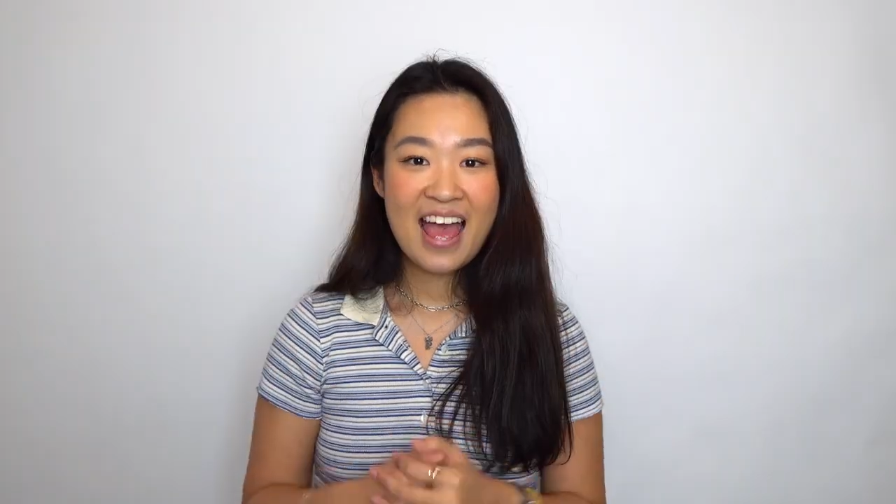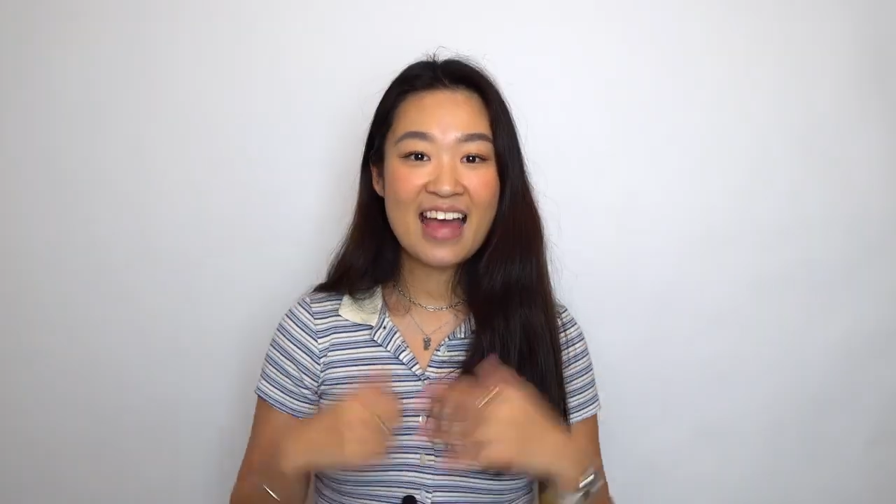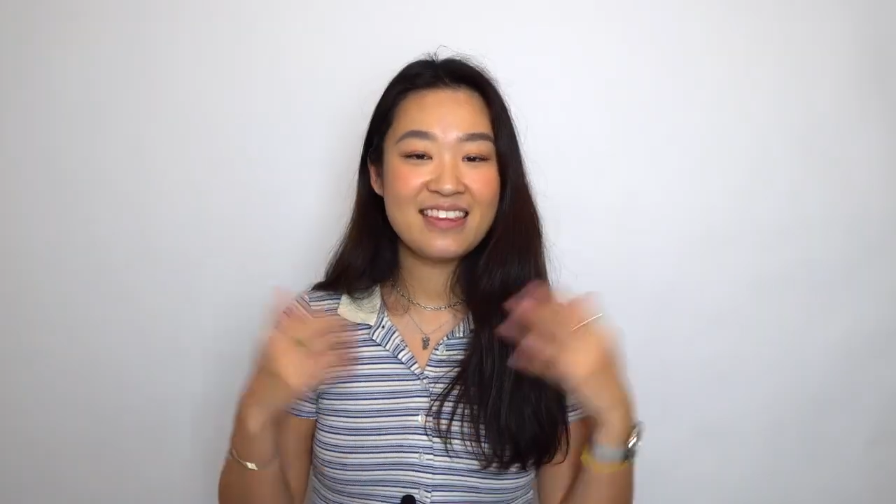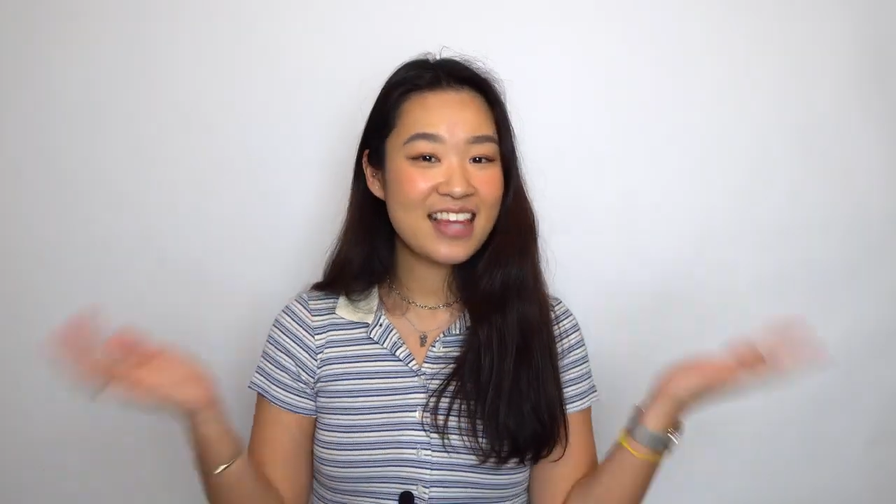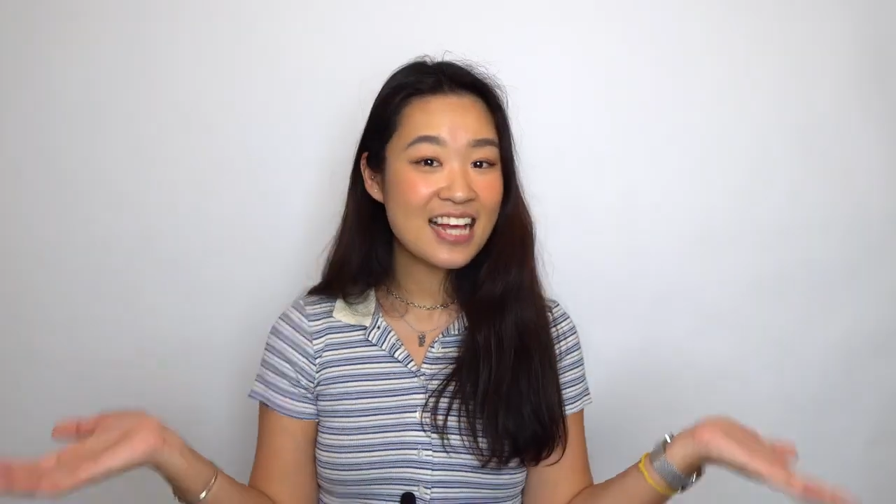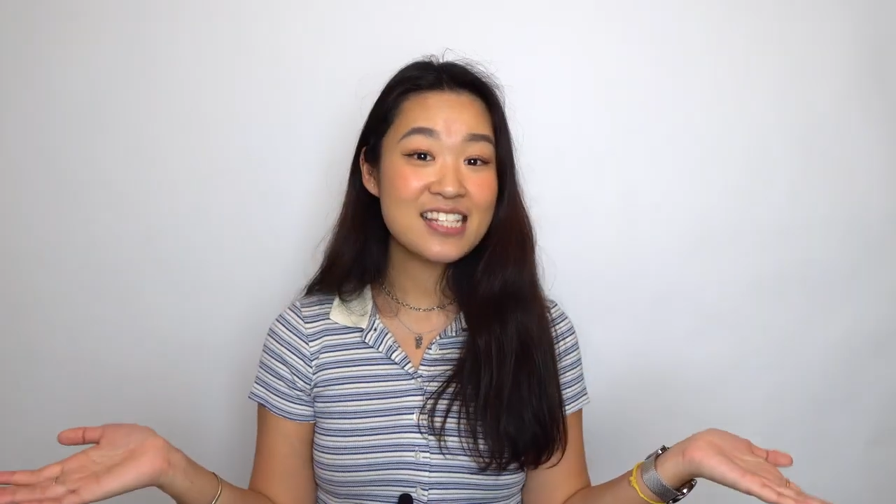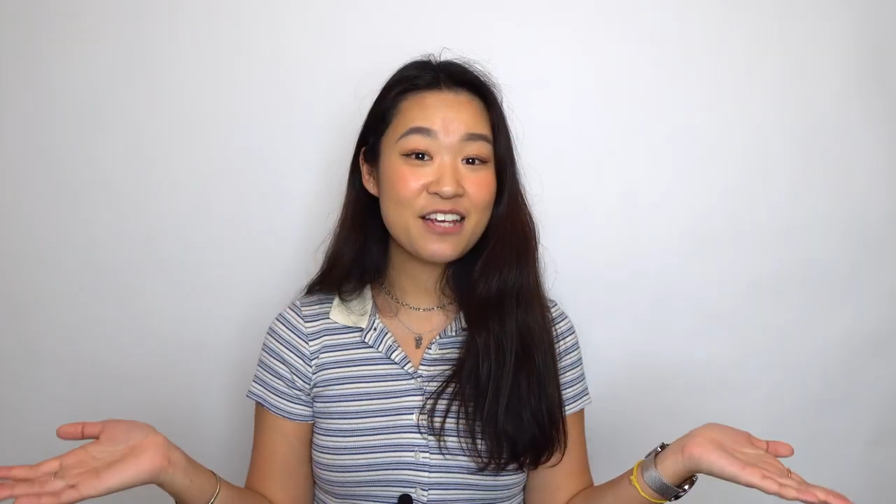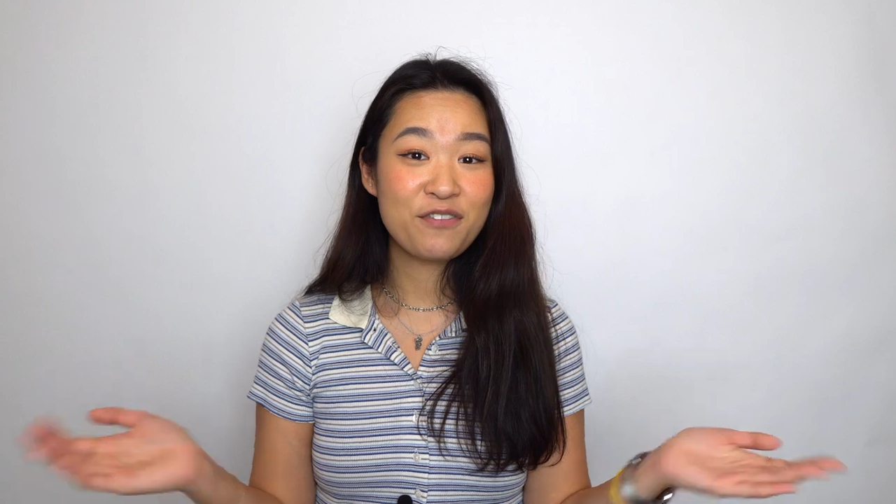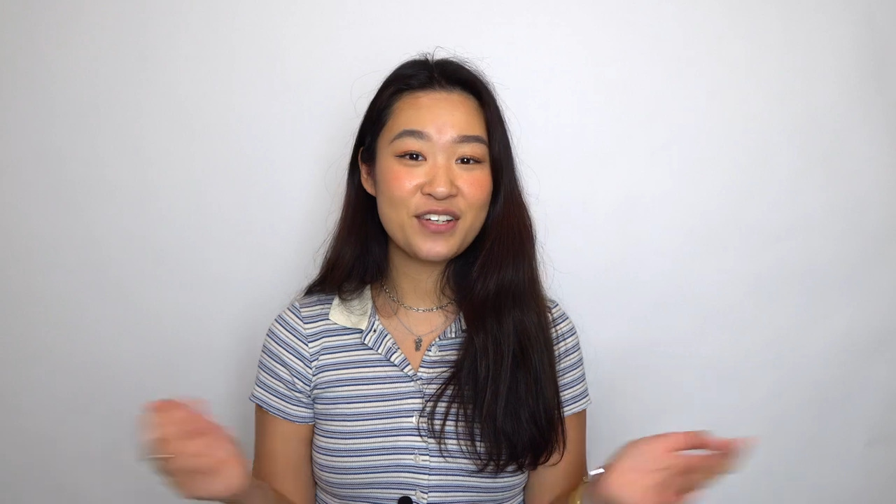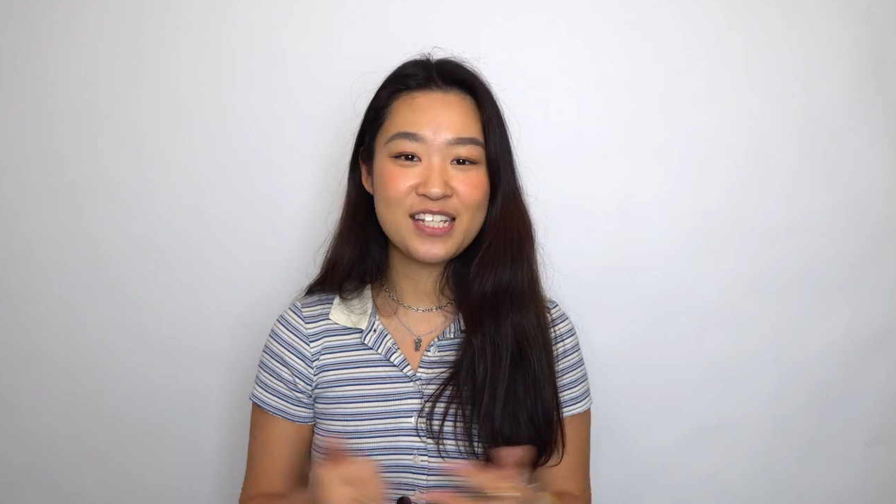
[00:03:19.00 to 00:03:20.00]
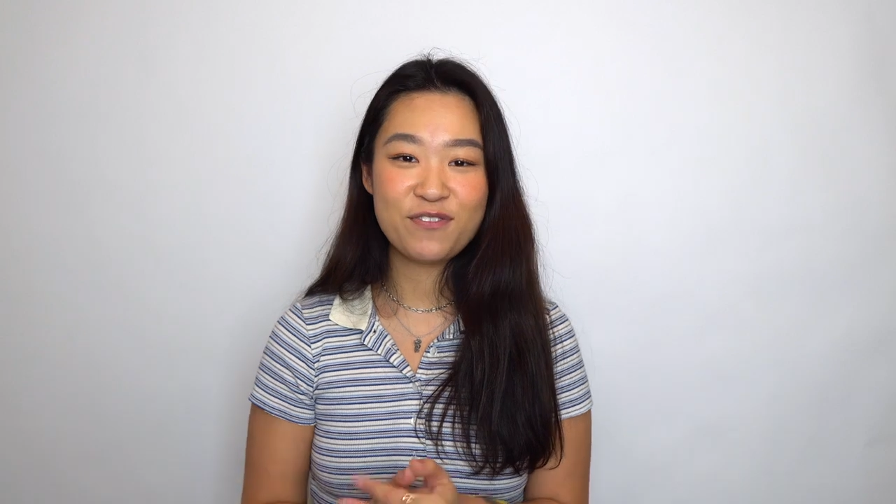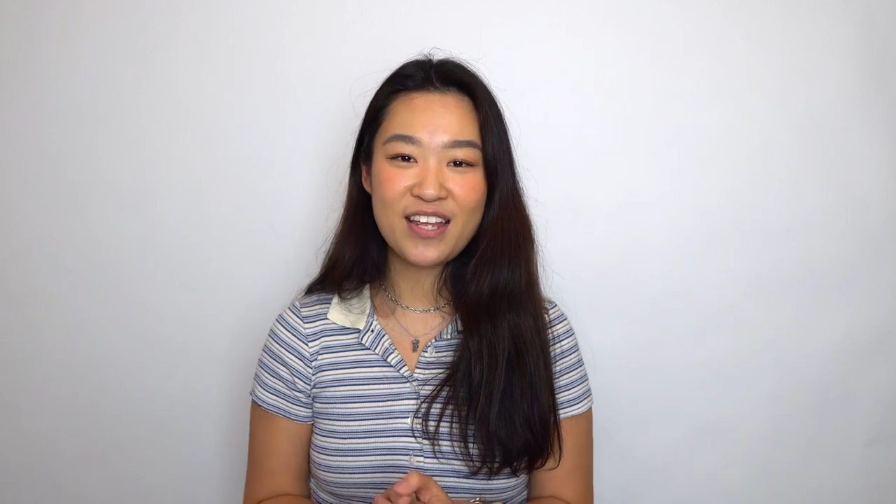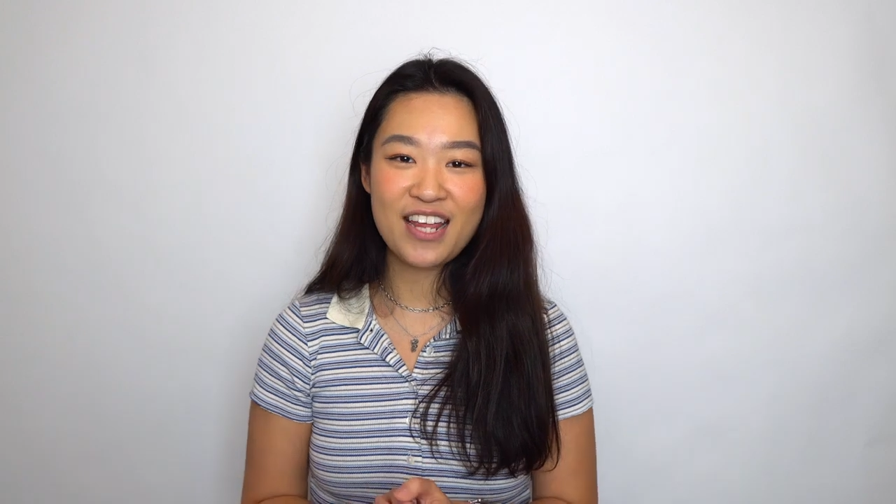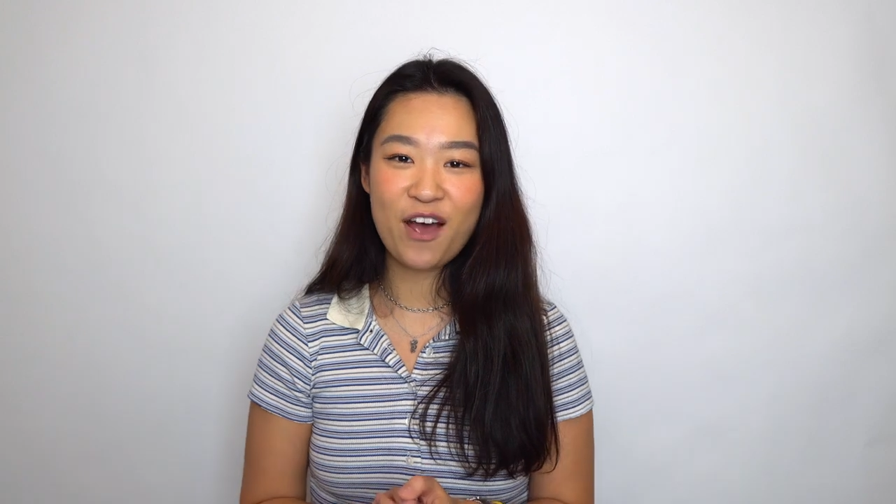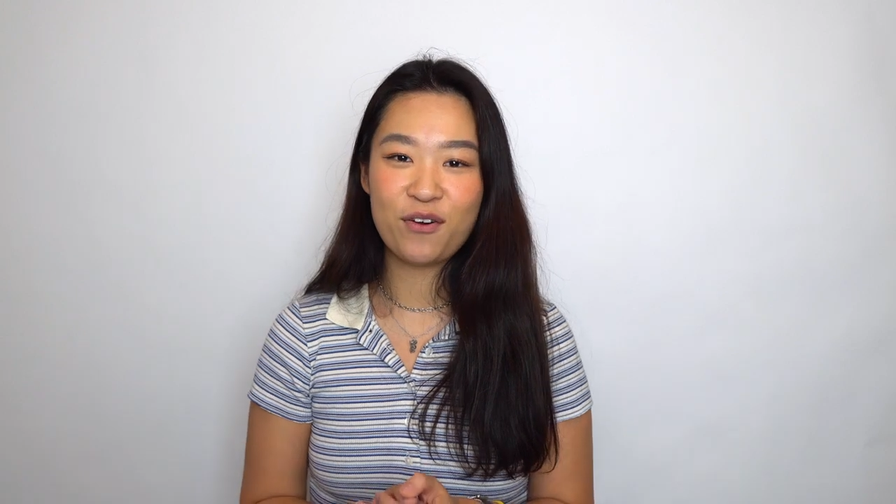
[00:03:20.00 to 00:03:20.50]
And that's it for this
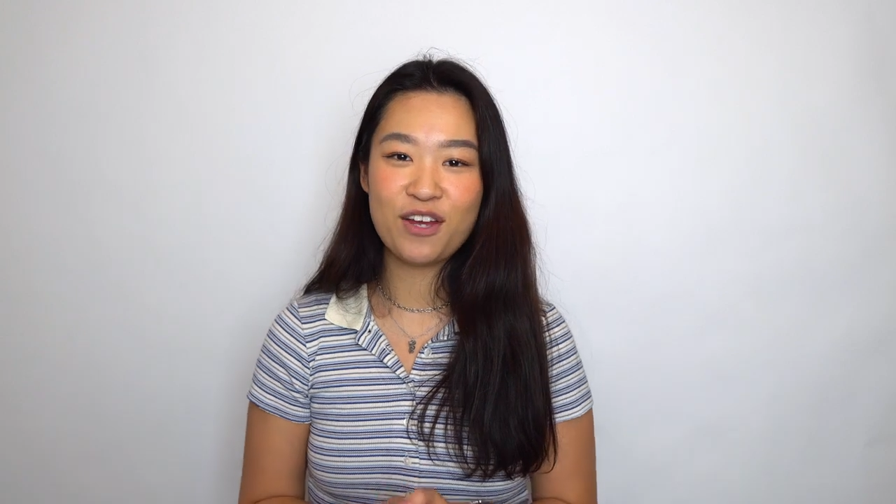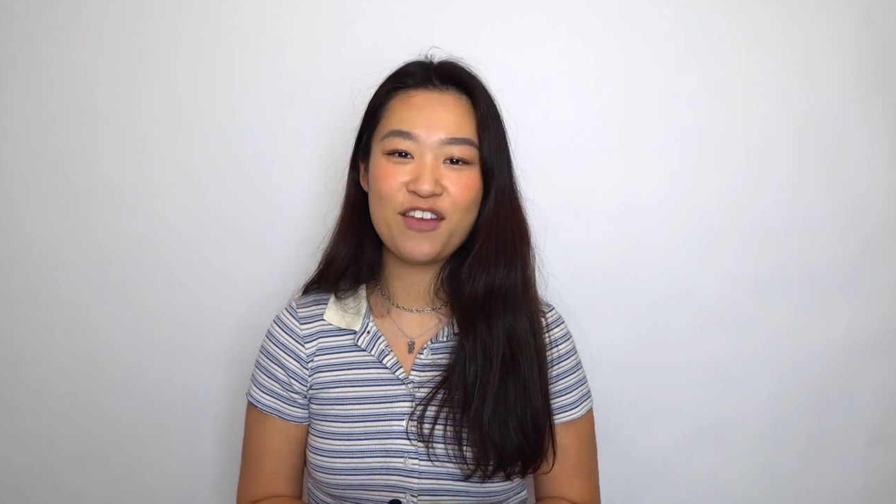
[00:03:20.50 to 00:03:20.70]
video.